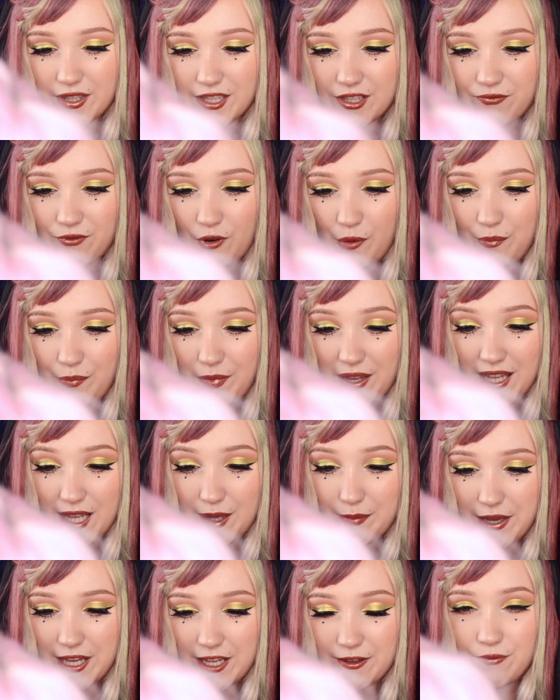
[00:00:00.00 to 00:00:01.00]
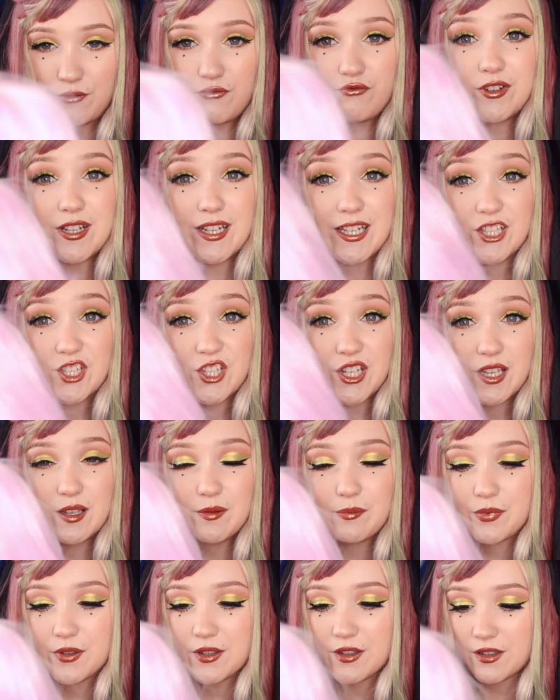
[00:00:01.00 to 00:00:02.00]
this from eBay for really
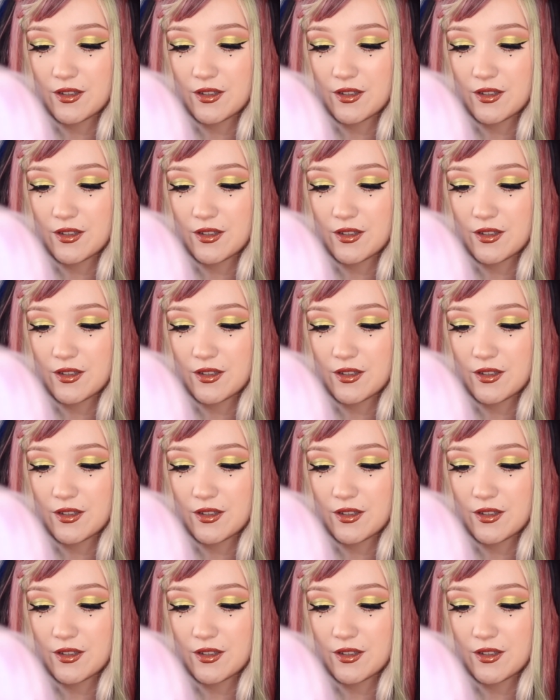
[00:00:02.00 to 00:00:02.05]
cheap.